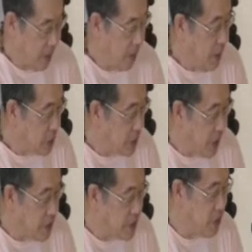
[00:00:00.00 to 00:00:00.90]
So
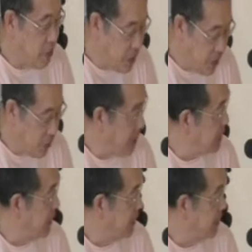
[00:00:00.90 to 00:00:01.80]
that is the real
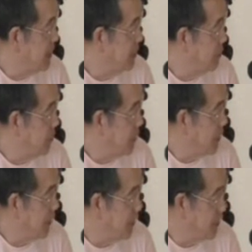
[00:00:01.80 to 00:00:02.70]
rasa. This is what we
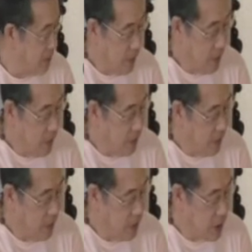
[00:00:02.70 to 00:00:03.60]
call the
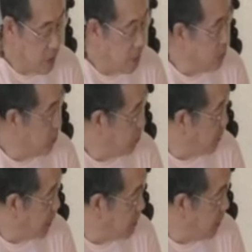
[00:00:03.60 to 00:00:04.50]
spiritual
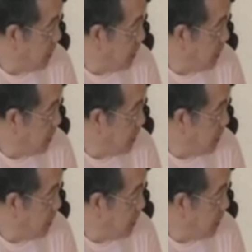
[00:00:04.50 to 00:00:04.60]
rasa,